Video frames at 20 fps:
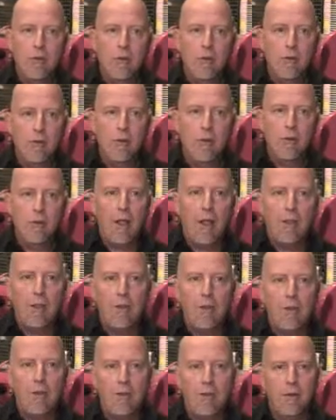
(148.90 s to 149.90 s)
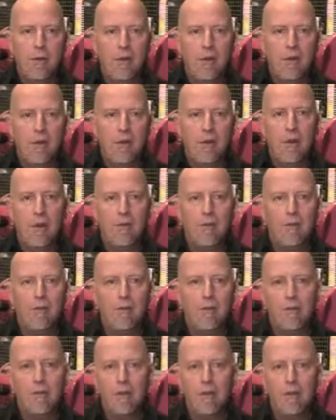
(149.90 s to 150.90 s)
Sooner or later you'll hear a
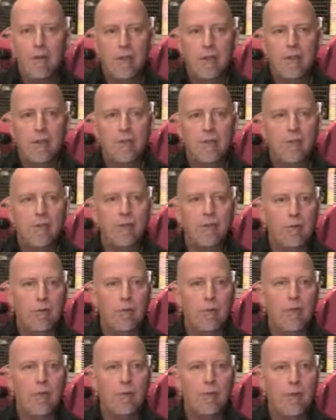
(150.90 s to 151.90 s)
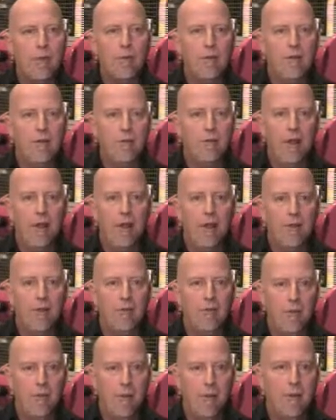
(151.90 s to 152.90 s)
familiar screaming
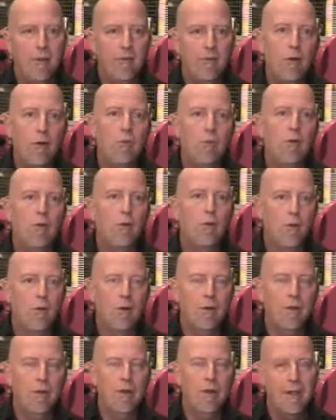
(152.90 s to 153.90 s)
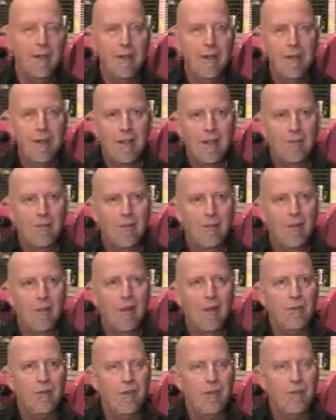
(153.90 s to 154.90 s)
sound coming from your water. It's a
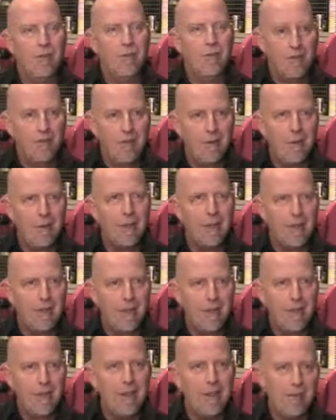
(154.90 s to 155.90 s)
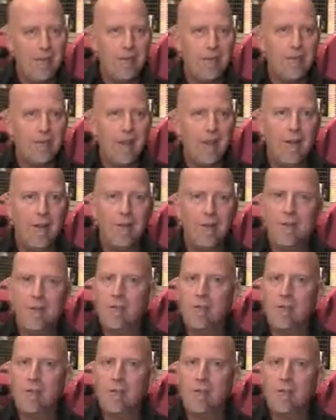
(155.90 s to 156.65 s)
kind of a screech sound.